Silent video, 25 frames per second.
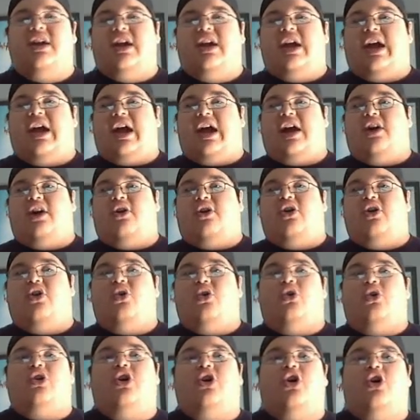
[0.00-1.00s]
How
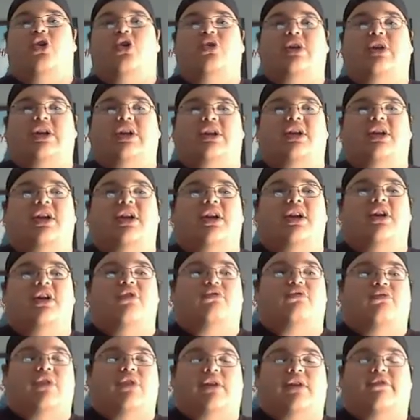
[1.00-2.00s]
Hulk Hogan,
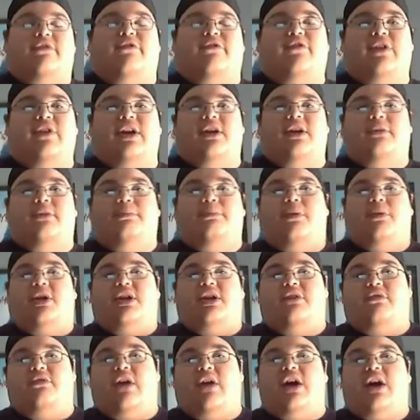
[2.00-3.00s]
Ric Flair,
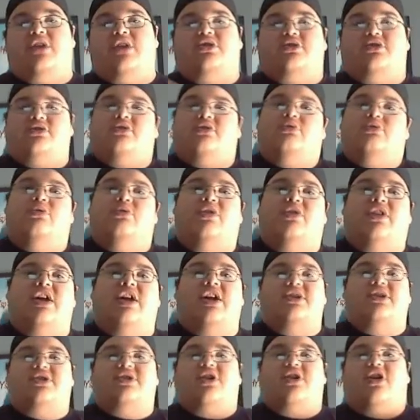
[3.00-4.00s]
Buddy Rogers, Lou
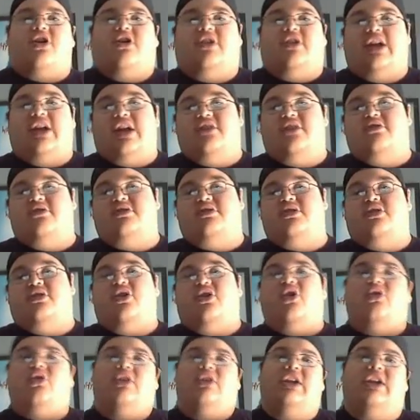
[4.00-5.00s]
Thesz, Arn Anderson,
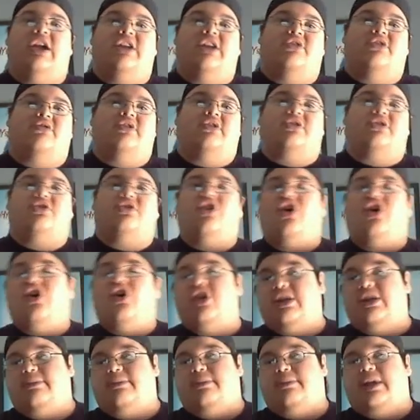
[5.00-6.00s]
Ole Anderson,
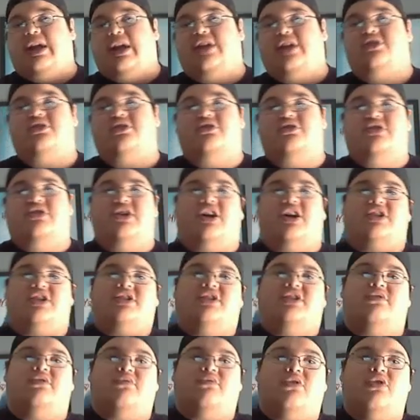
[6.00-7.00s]
Tully Blanchard,
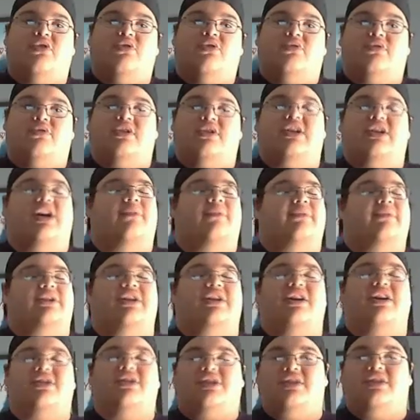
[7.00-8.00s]
Dusty Rhodes, Bruno
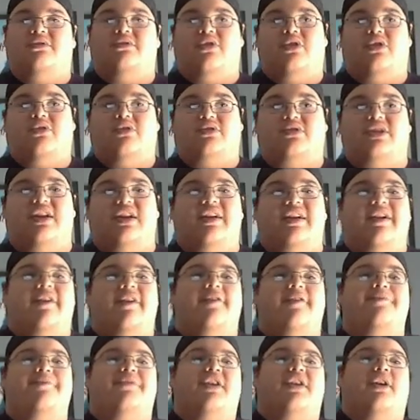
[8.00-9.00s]

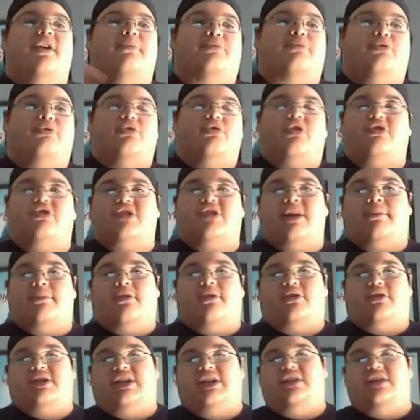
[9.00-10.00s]

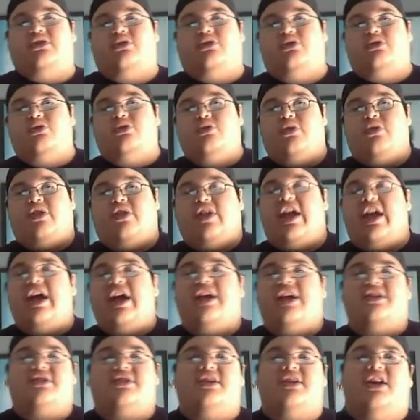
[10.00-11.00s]
Sammartino, Lou
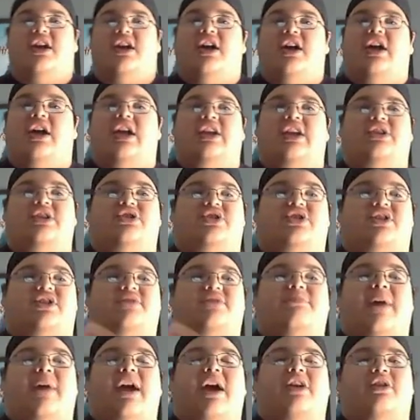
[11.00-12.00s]
Thesz
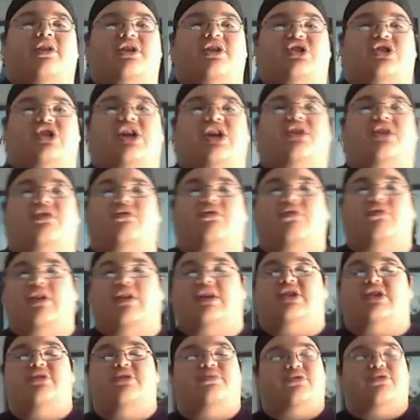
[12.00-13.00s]
inspired a
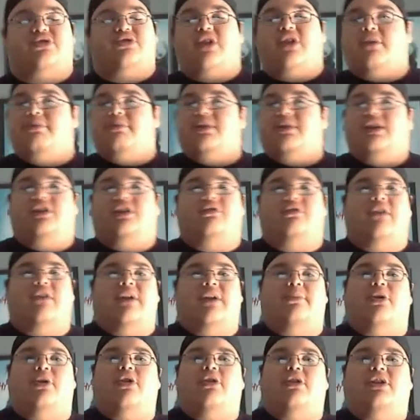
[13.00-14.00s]
superstar Billy
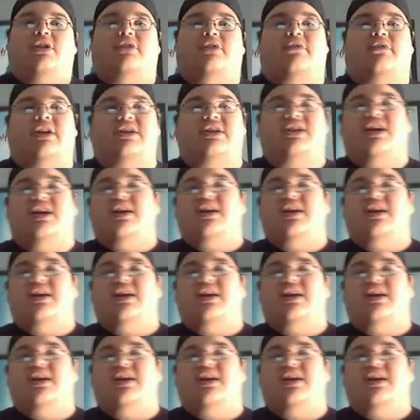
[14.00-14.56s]
Graham, Harley Race,